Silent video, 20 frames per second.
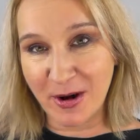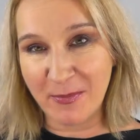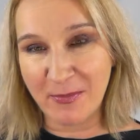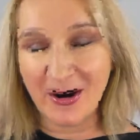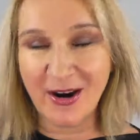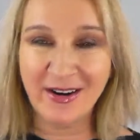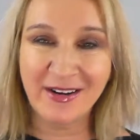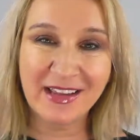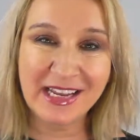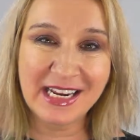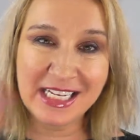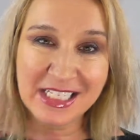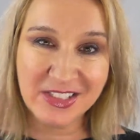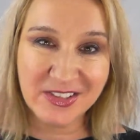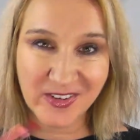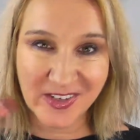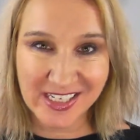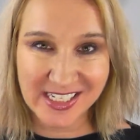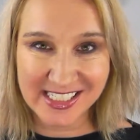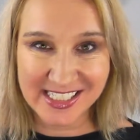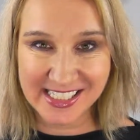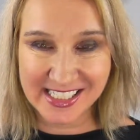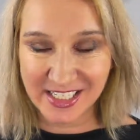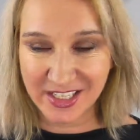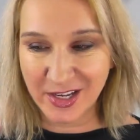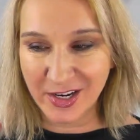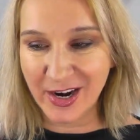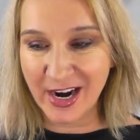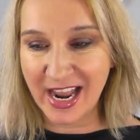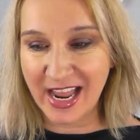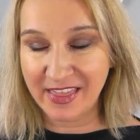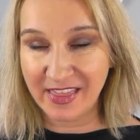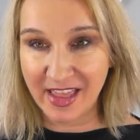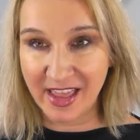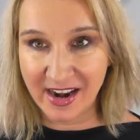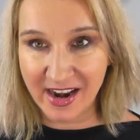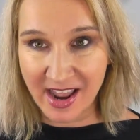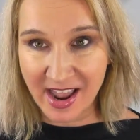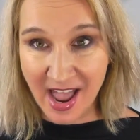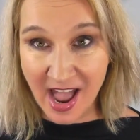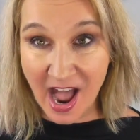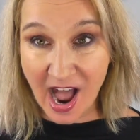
and apparently it's for concealer, and then